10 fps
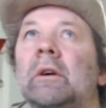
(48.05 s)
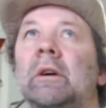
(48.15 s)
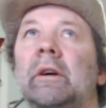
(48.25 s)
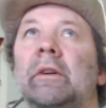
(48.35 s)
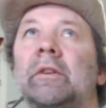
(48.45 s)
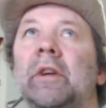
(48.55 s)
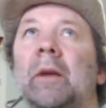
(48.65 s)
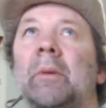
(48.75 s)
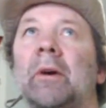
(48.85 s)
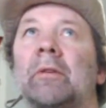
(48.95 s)
and chat
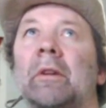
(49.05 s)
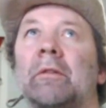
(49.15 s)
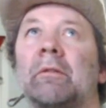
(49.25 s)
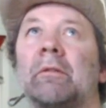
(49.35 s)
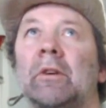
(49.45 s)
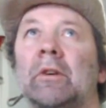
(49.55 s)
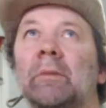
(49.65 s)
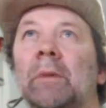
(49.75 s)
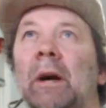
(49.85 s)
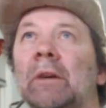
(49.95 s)
about the really
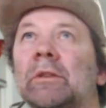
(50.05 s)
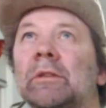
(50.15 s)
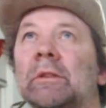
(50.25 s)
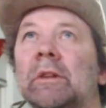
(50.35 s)
obnoxiously